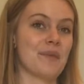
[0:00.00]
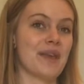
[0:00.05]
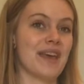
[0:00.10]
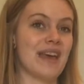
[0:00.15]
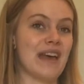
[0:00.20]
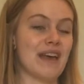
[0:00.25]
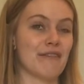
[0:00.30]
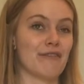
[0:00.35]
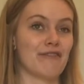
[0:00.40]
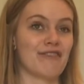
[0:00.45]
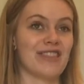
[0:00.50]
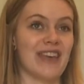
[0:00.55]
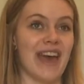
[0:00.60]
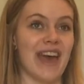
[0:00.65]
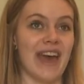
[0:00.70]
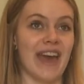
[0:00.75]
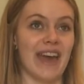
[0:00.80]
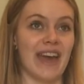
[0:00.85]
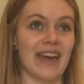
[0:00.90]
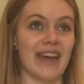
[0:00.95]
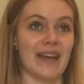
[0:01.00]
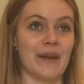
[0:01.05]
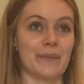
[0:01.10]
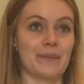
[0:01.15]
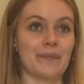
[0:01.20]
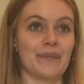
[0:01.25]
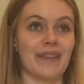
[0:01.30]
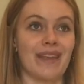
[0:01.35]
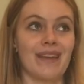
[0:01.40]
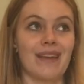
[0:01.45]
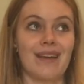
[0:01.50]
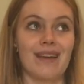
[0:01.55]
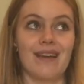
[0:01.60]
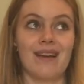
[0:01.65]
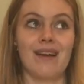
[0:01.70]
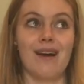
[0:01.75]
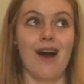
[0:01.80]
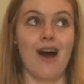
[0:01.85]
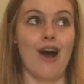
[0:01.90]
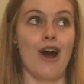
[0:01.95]
If they
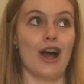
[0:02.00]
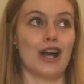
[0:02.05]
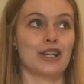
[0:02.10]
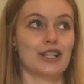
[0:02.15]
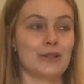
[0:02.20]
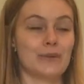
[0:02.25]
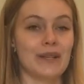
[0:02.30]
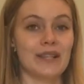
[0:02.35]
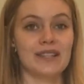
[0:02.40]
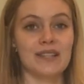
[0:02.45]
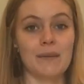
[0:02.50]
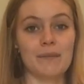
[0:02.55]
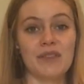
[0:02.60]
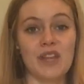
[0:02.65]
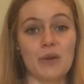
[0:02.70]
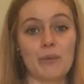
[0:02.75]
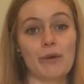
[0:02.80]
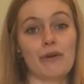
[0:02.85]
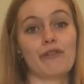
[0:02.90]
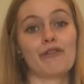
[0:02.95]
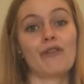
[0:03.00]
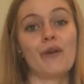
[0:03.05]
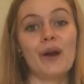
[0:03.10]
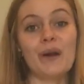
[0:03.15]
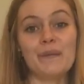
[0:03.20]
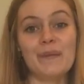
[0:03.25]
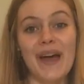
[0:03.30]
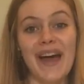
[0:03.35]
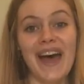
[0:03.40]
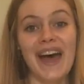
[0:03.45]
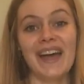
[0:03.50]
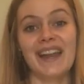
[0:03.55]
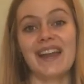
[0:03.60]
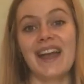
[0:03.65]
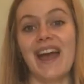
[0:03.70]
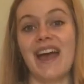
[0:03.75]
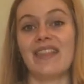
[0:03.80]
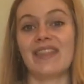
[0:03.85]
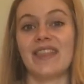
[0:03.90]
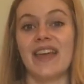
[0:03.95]
are doing something before
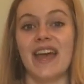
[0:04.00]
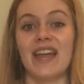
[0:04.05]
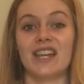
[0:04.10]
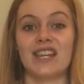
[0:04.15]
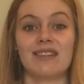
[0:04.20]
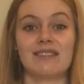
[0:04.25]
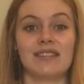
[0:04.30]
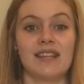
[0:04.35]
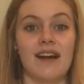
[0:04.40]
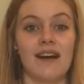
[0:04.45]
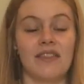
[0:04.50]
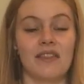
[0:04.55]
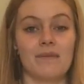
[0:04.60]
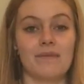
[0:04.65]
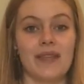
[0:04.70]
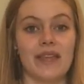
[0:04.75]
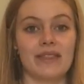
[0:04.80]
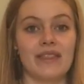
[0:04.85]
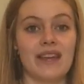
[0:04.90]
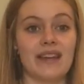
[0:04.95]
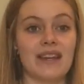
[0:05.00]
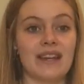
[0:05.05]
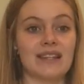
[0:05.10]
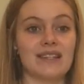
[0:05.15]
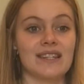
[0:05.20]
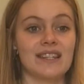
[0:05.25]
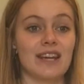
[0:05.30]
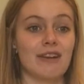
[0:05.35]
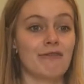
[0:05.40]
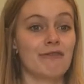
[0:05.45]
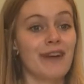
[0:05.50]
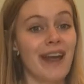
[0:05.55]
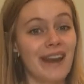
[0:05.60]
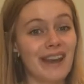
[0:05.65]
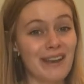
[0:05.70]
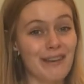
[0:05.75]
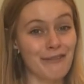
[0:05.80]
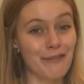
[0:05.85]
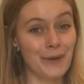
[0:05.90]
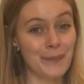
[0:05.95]
bed and then you tell them that they need to get
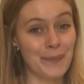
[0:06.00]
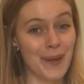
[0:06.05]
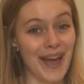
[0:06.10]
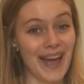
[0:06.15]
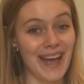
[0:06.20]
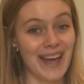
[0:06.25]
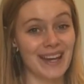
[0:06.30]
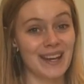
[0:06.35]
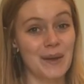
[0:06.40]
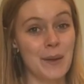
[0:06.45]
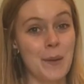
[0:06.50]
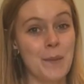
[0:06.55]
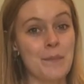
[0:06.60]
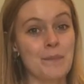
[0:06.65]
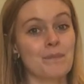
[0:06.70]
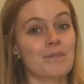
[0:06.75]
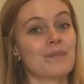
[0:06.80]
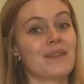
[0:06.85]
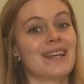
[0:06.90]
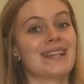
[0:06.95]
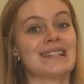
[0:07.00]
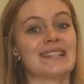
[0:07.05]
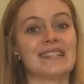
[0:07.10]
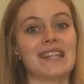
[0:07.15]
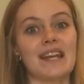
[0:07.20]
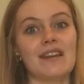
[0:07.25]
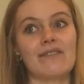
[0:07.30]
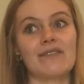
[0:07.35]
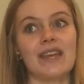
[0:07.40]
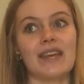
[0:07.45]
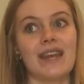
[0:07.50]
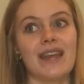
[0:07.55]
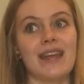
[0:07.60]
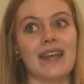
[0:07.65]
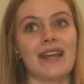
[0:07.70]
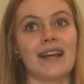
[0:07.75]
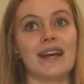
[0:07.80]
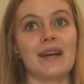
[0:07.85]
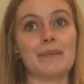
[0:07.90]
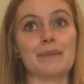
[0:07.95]
ready for bed, instead of
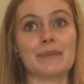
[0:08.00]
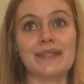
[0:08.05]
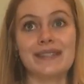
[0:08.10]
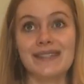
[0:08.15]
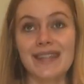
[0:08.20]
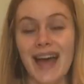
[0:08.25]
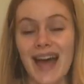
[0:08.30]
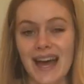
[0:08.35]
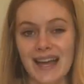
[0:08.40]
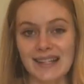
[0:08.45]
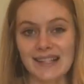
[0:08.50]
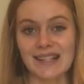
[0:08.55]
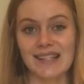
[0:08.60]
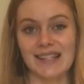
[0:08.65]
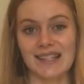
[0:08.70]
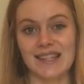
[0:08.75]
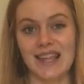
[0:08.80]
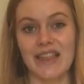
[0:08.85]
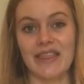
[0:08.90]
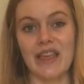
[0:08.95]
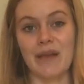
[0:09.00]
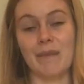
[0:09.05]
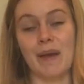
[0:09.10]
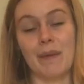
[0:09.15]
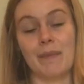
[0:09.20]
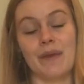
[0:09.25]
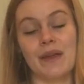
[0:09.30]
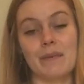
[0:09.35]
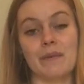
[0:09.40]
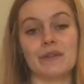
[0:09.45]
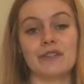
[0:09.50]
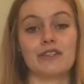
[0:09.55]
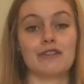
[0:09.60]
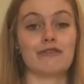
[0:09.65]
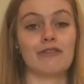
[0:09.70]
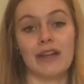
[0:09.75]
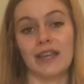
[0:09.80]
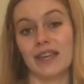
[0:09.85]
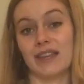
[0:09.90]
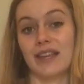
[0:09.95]
getting upset, then they might be able to
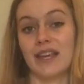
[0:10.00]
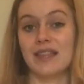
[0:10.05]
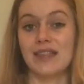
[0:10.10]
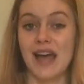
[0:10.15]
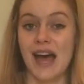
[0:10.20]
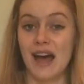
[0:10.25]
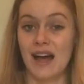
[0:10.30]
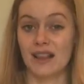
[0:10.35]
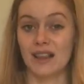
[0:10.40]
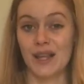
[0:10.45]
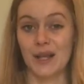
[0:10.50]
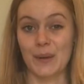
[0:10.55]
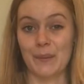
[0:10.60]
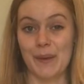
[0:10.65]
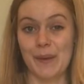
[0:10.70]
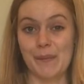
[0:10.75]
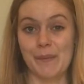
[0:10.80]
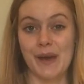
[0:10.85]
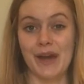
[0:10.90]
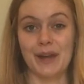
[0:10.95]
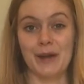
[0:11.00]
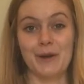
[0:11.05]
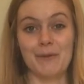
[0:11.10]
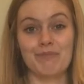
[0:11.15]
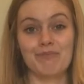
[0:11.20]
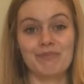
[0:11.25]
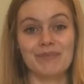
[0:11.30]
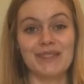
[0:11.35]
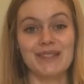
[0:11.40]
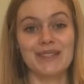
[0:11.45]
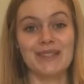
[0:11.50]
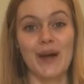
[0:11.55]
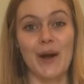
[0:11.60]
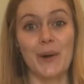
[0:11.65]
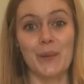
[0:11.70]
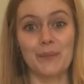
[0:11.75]
regulate that a little bit better. So